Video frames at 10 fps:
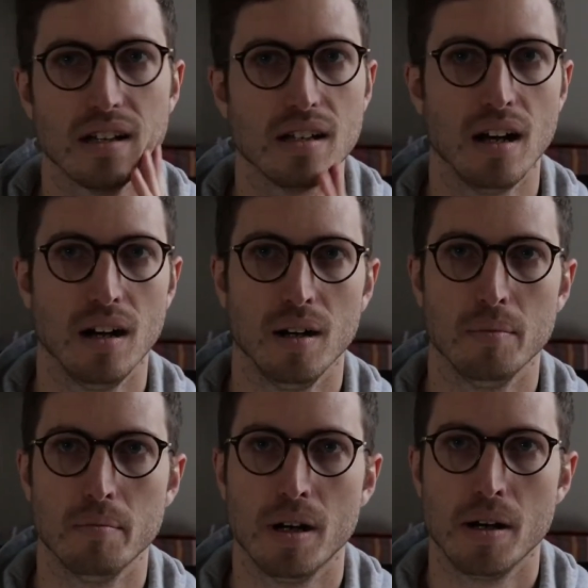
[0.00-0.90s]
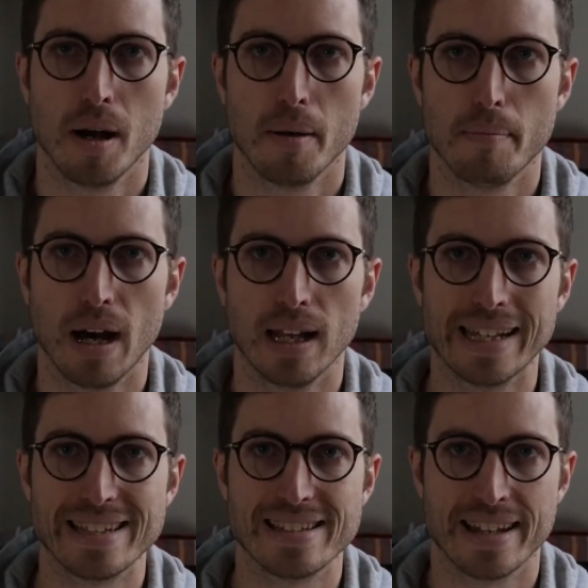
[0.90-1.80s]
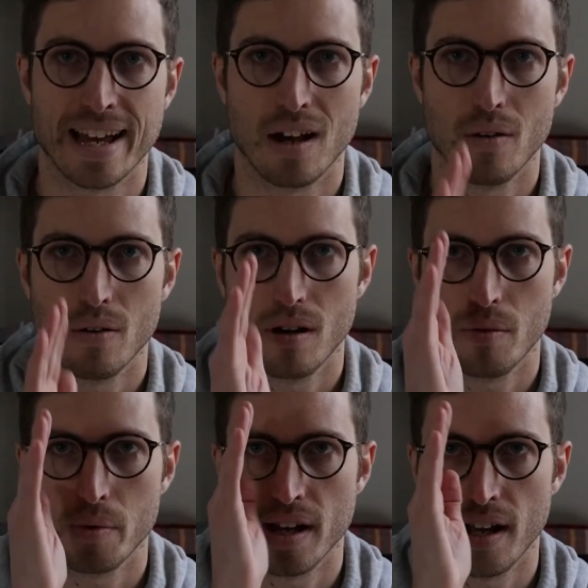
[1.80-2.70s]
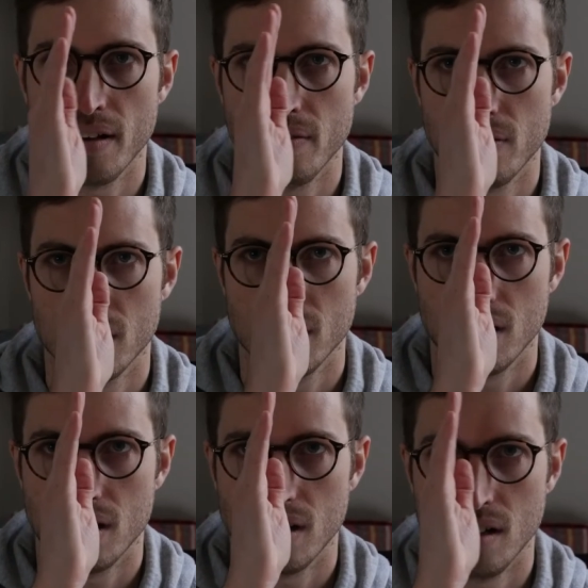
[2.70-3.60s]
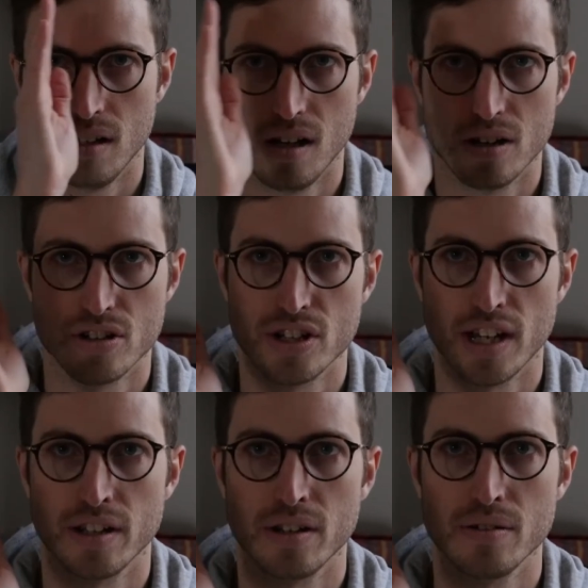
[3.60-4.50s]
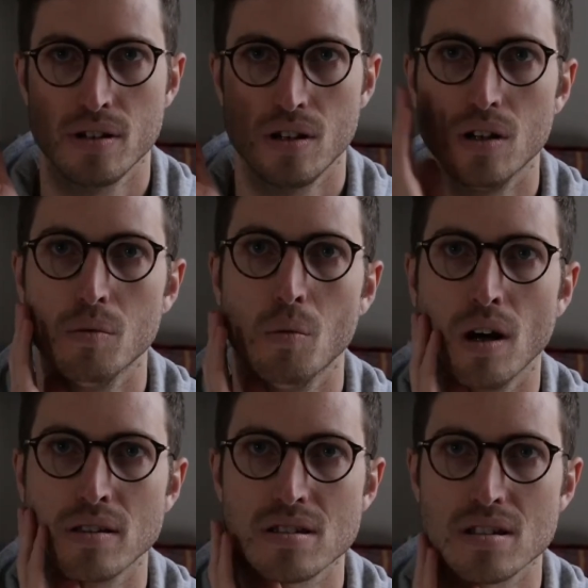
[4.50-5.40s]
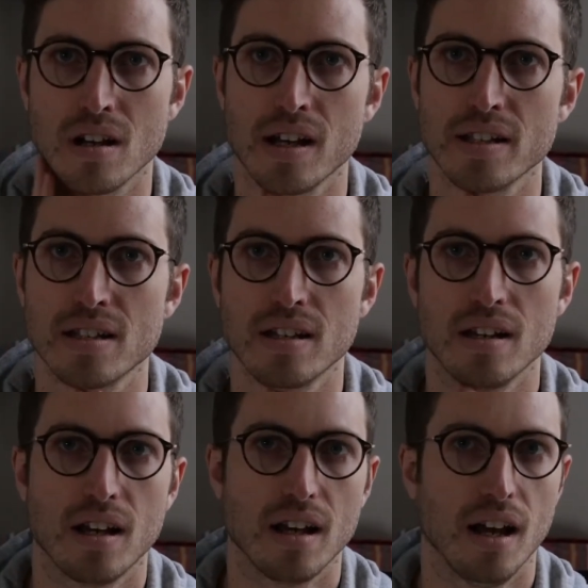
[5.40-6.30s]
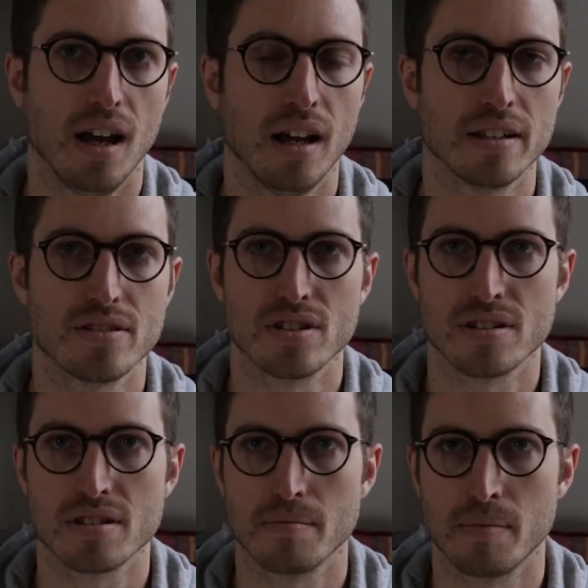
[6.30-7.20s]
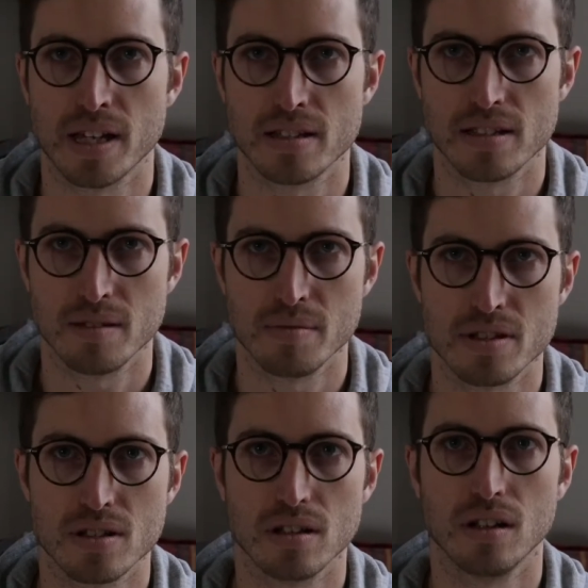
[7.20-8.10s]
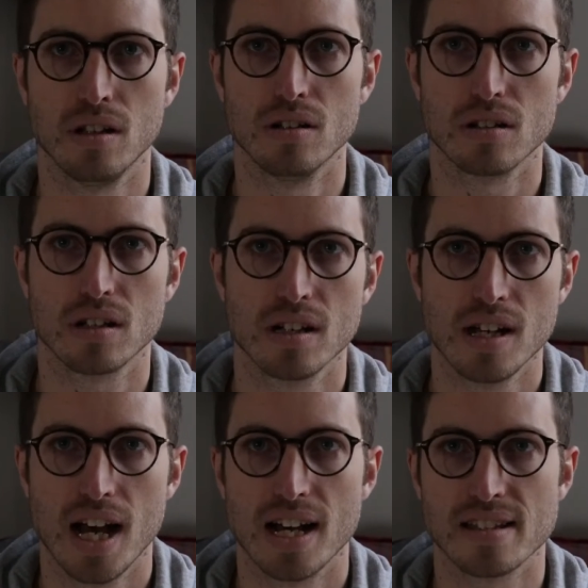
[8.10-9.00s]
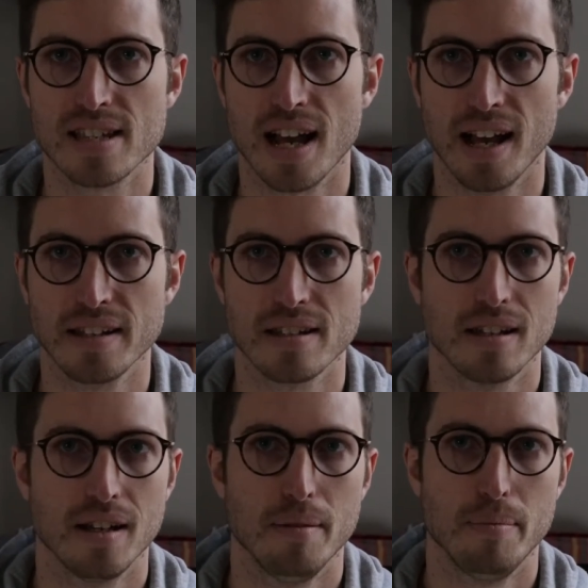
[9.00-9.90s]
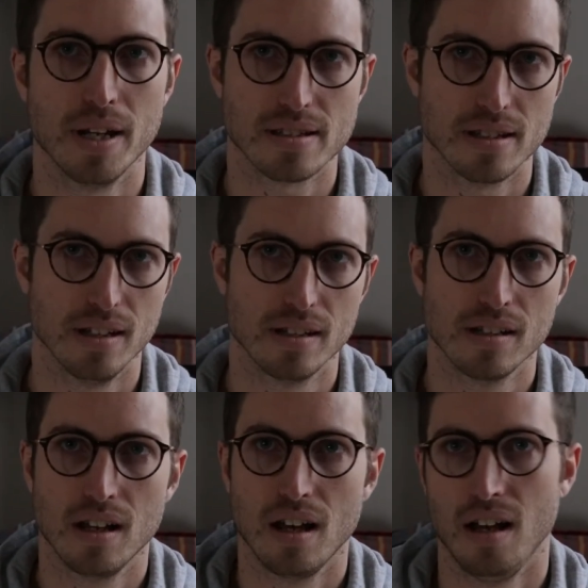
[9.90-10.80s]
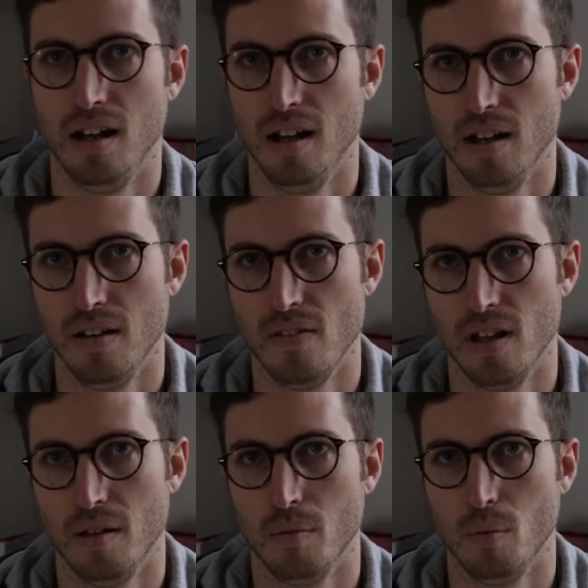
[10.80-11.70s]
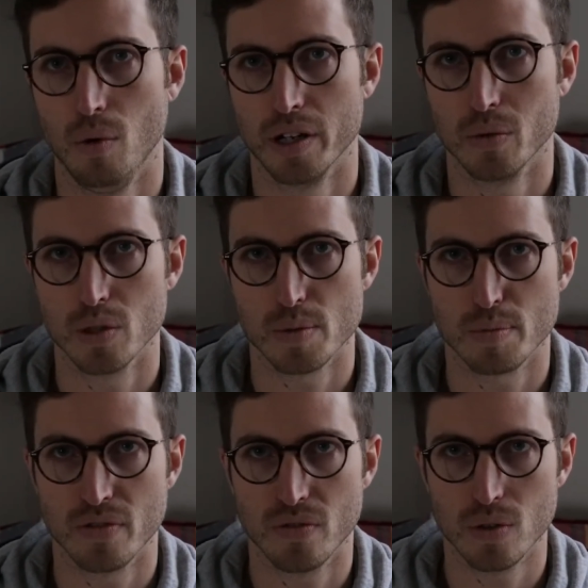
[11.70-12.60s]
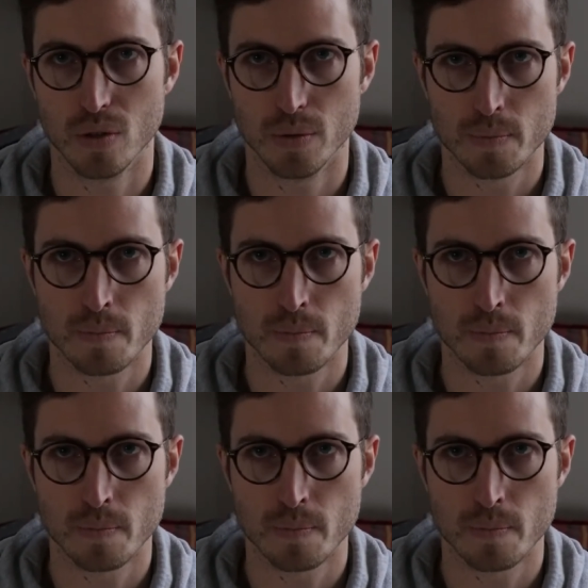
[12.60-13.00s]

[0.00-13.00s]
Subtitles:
but at least now we have a shadow on one side and it just makes the image look a tad better than what it was before.